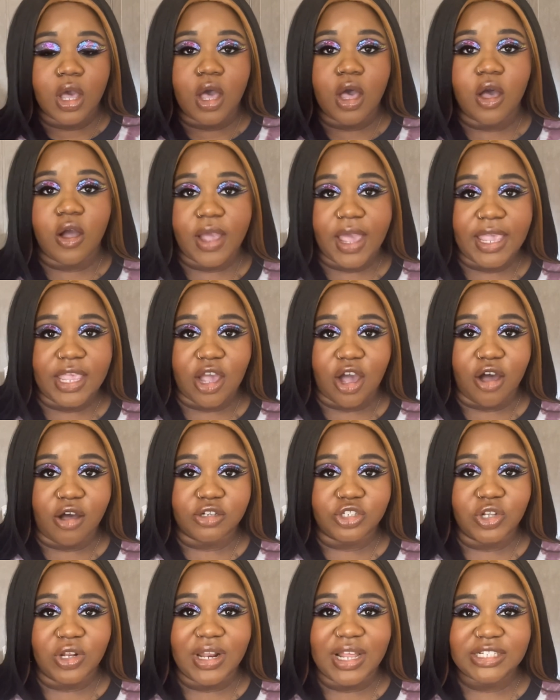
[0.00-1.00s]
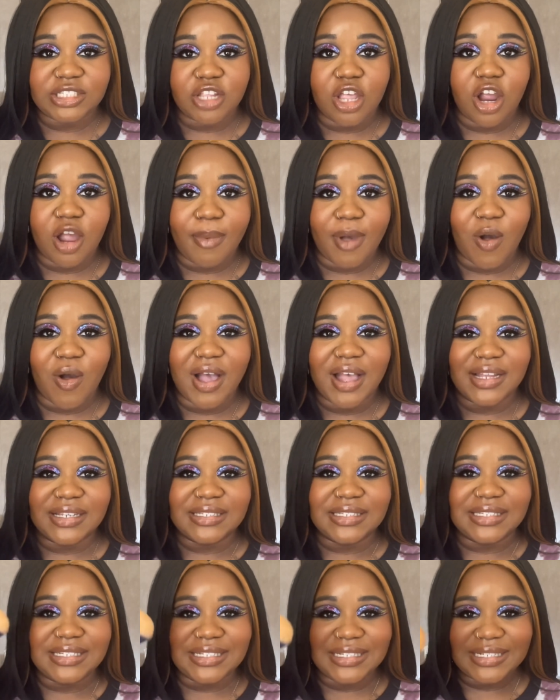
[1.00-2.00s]
Okay, y'all, so let's talk about
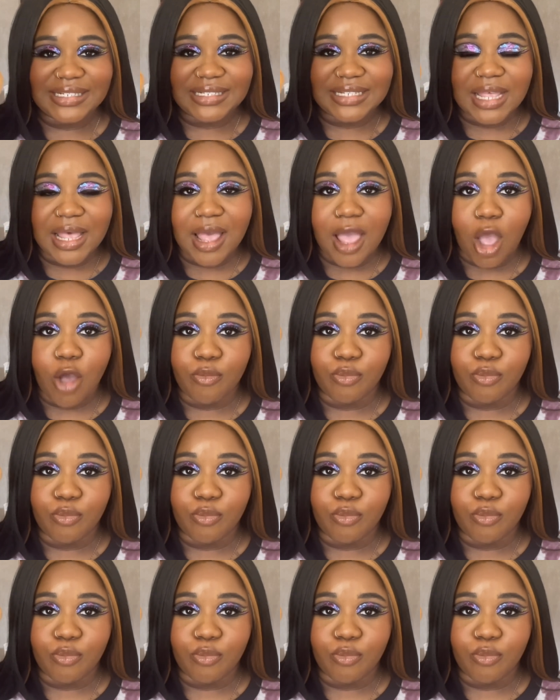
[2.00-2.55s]
Anissa